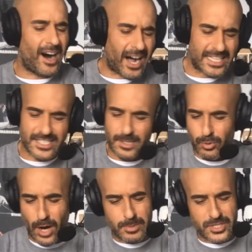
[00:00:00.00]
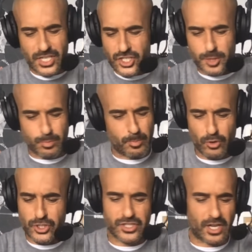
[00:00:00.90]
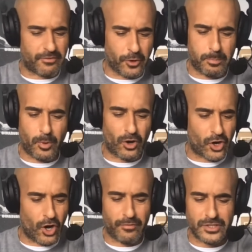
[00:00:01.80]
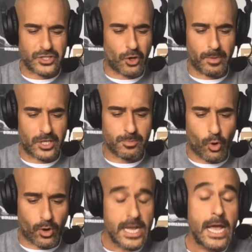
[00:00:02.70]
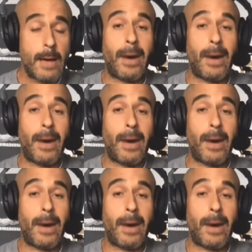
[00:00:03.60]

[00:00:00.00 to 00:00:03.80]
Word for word: odds and propositions, promotions on football, golf, and so much more.